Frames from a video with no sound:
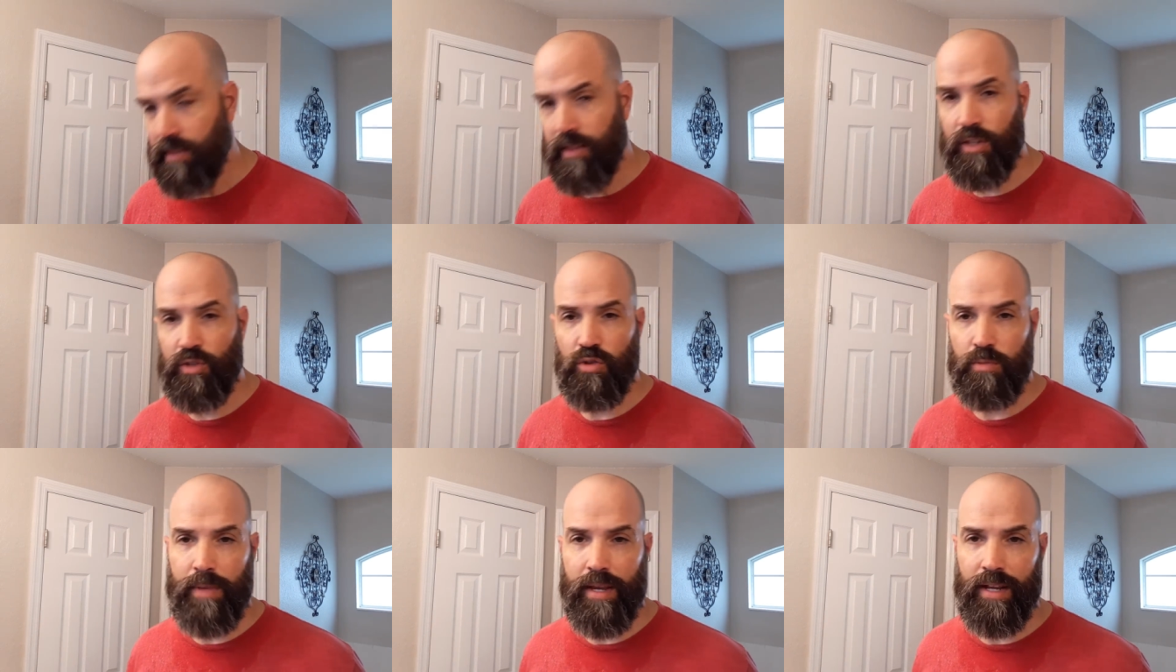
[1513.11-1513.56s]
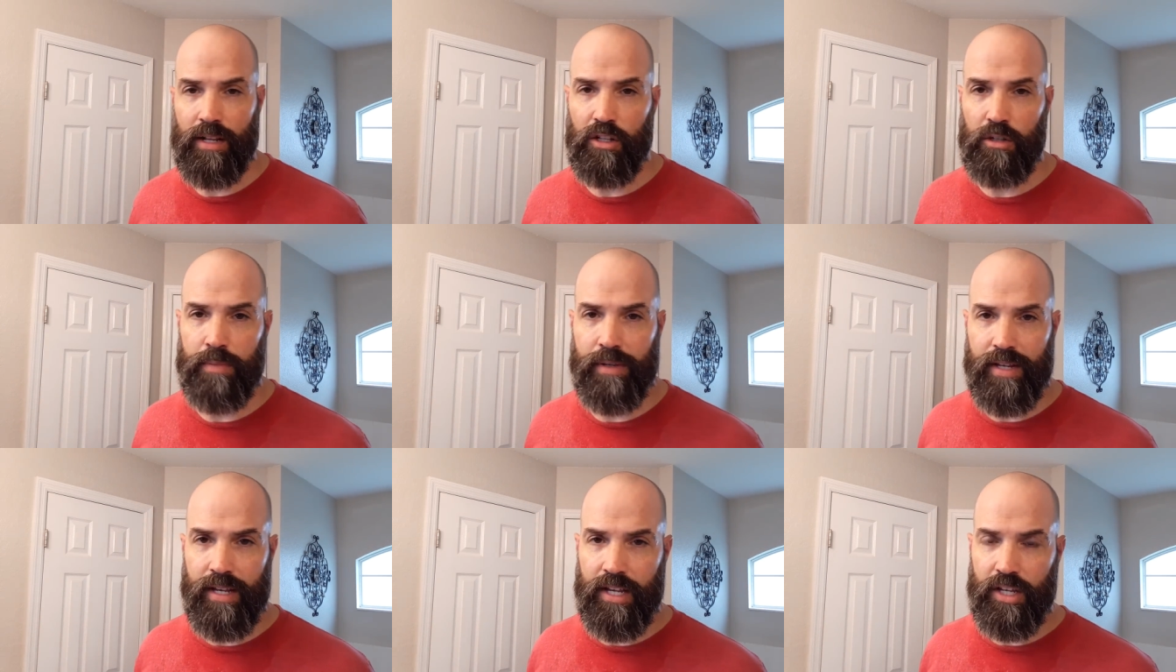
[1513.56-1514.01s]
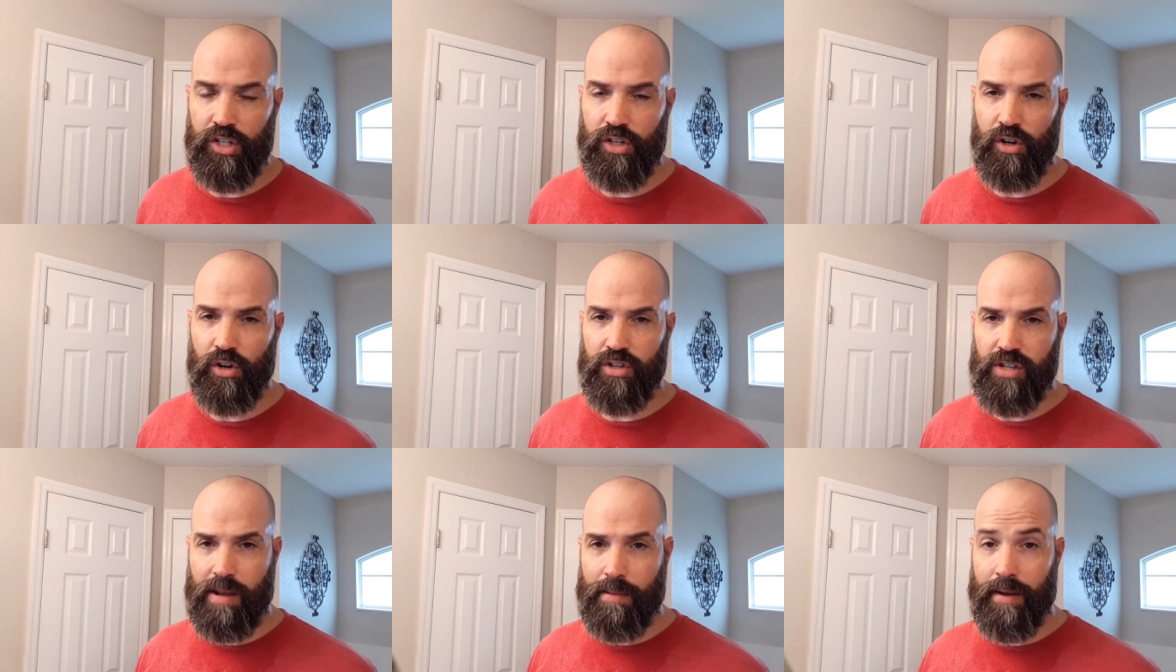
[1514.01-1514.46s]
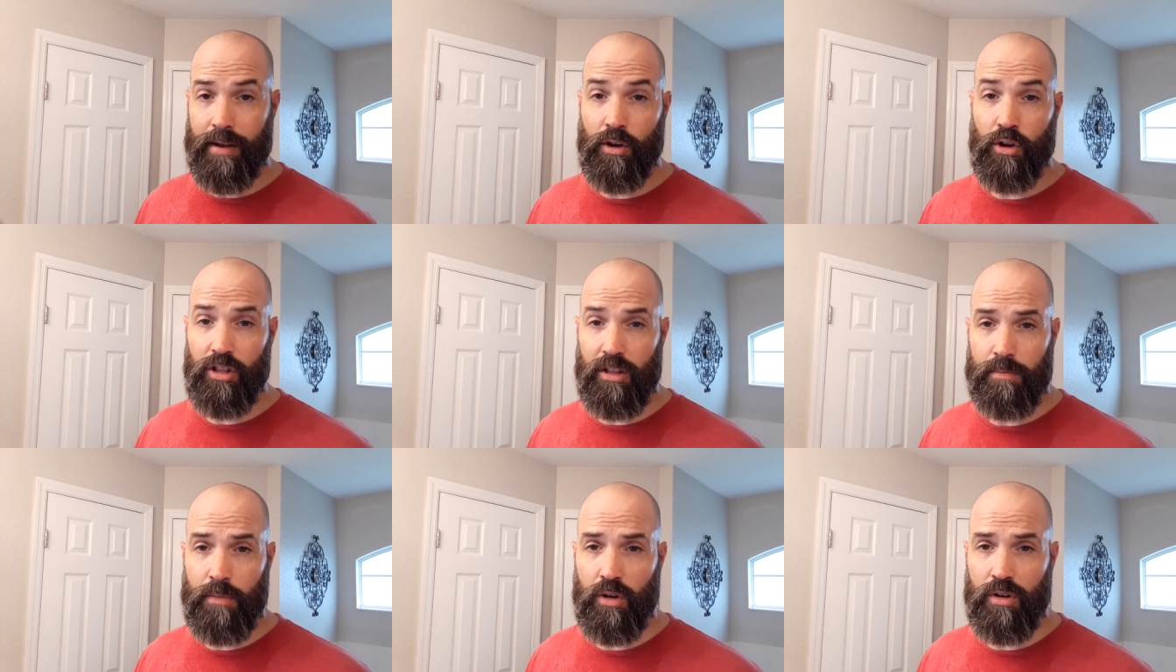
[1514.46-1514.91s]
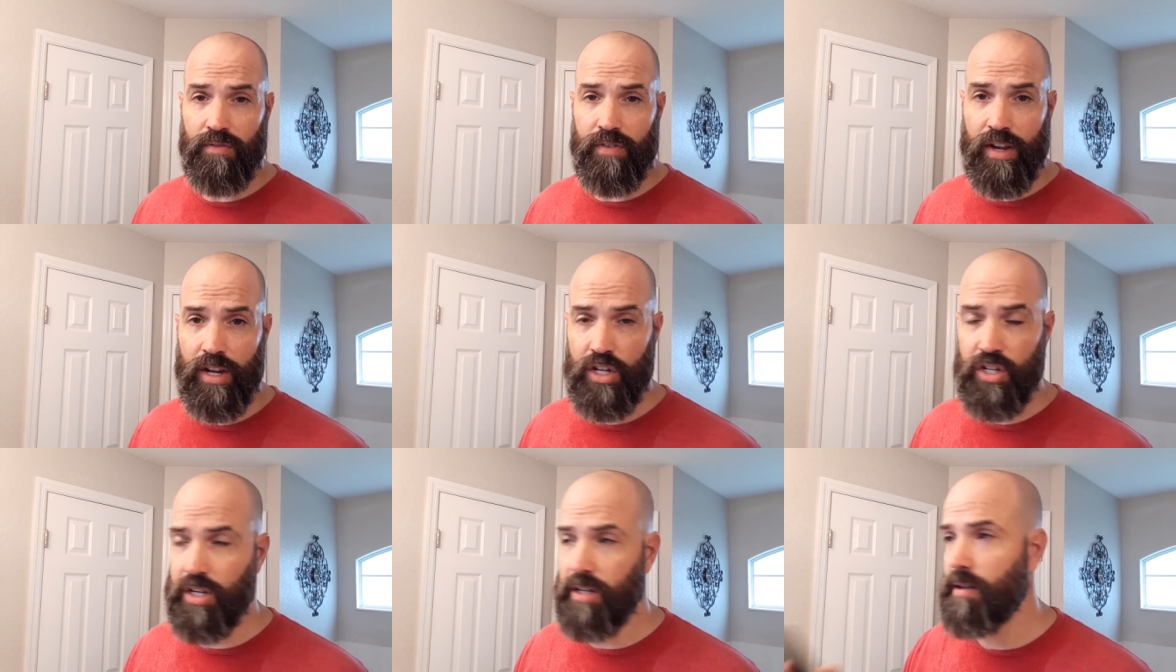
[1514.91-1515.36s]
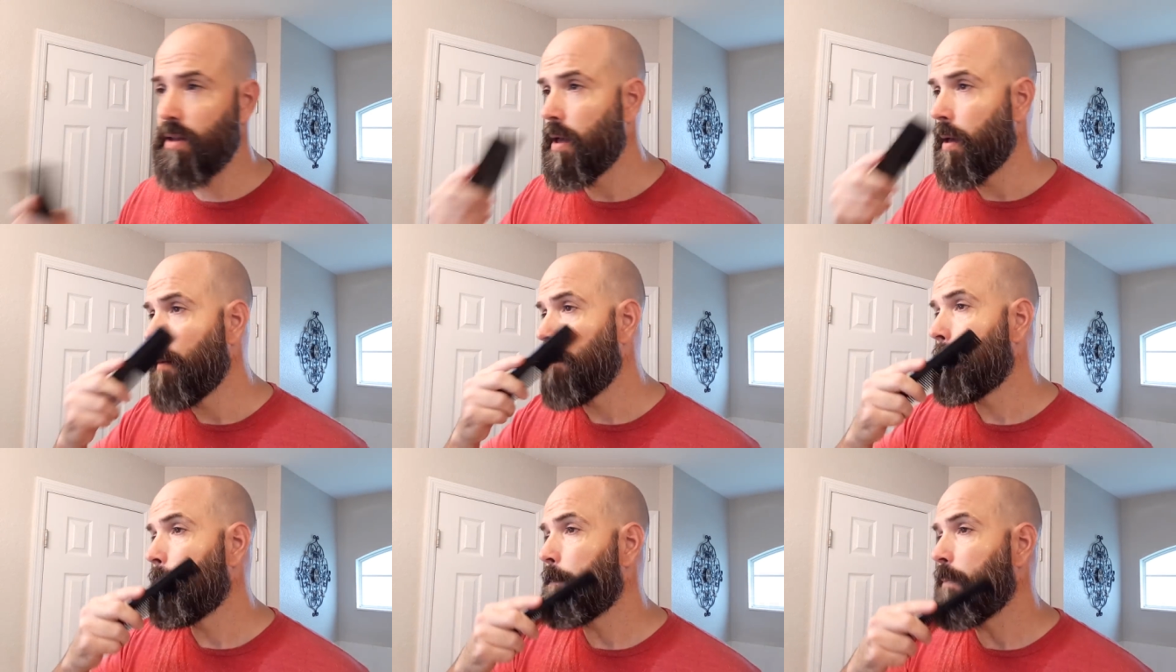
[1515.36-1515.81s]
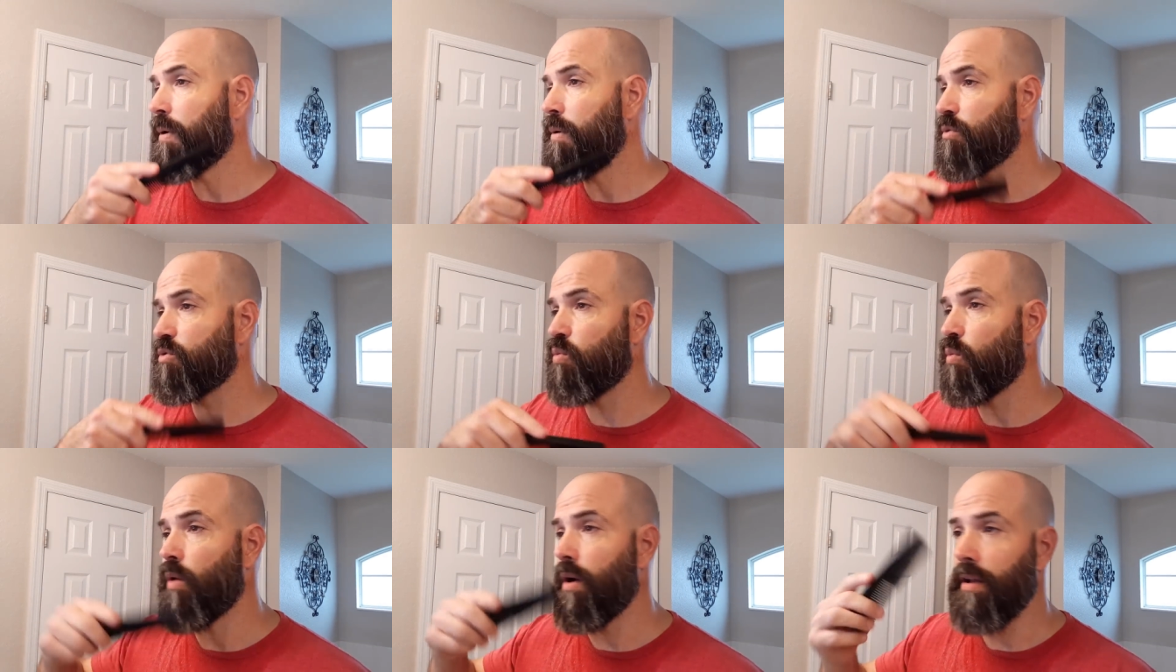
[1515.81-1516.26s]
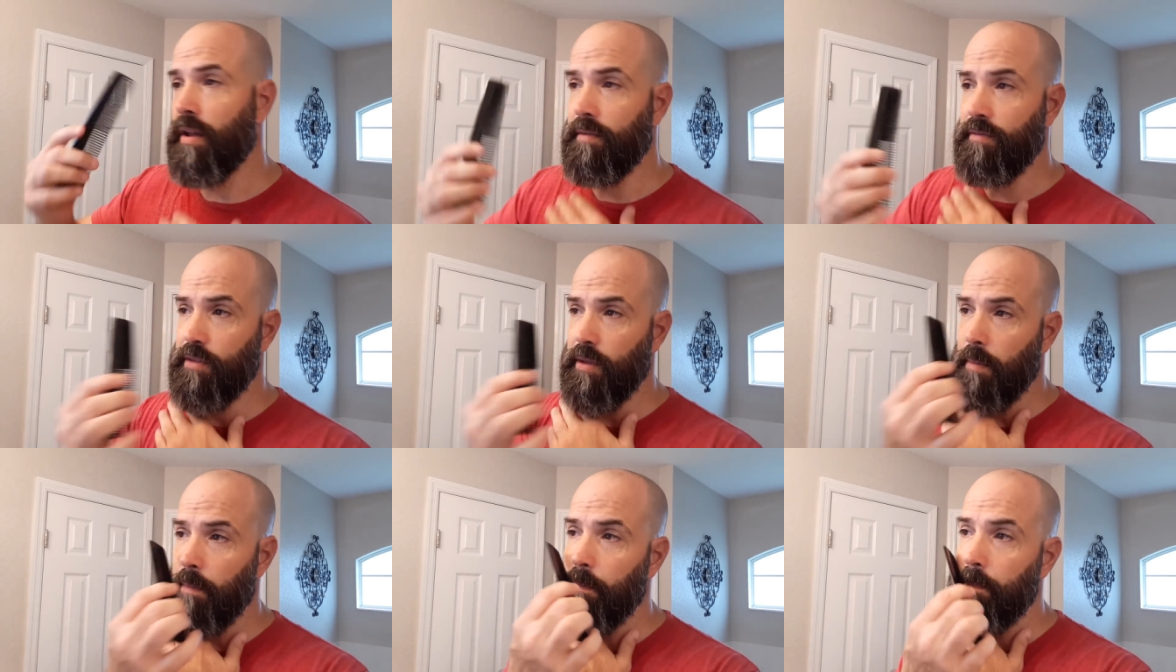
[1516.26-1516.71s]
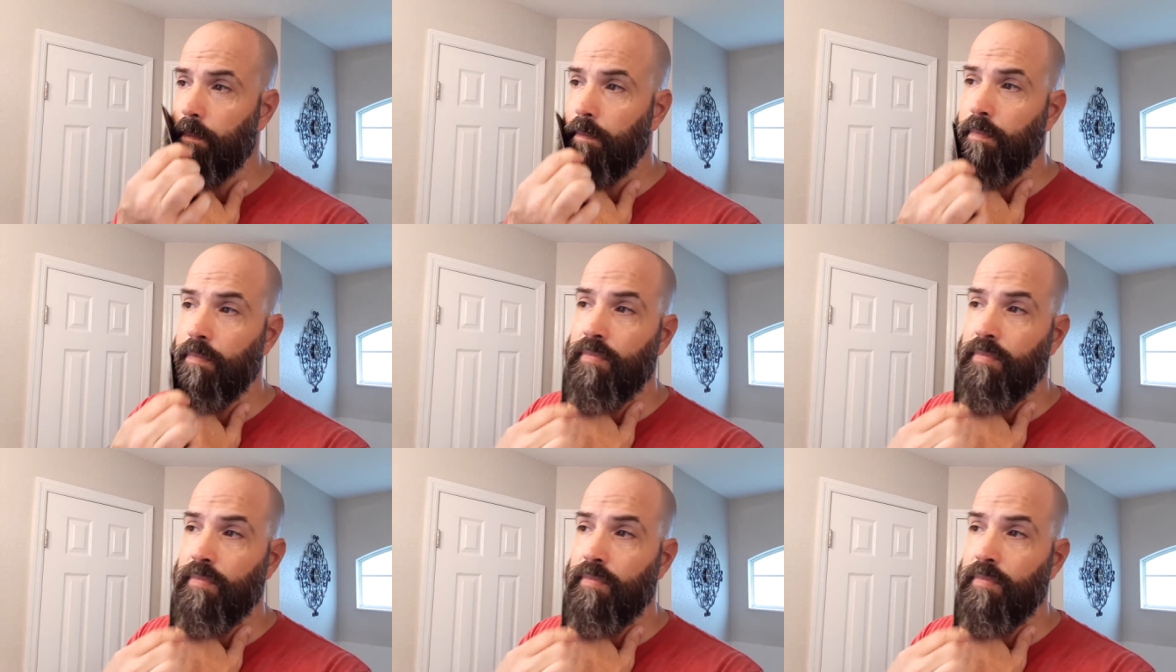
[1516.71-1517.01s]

This will make it a little bit easier. It's not my only motivation, but it was one of them.